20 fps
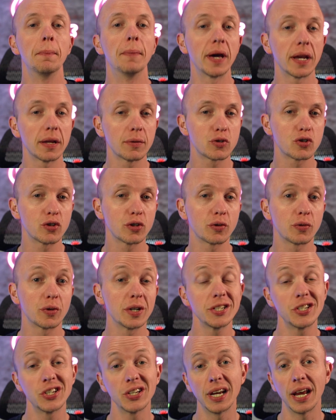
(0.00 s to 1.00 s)
My name is Rico
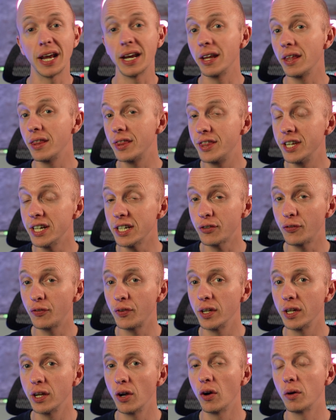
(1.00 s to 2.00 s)
Richardson and in this
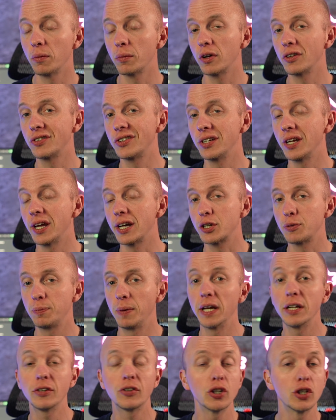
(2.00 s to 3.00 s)
video I'm going to
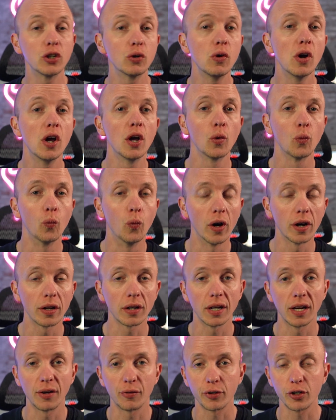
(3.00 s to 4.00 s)
explain to you what
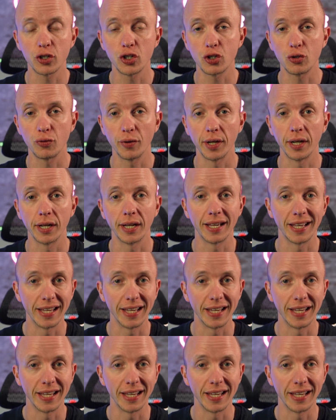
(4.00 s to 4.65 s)
leverage trading